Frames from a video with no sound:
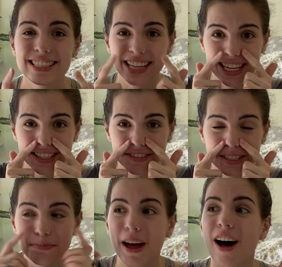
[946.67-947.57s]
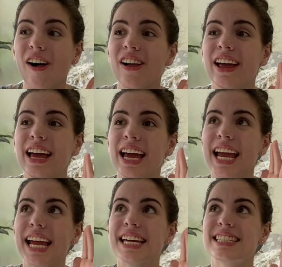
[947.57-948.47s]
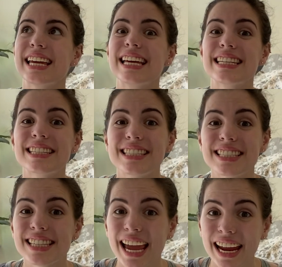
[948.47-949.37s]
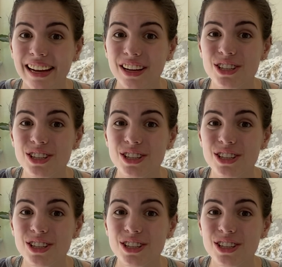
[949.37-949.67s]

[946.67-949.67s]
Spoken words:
sense of smell is insane.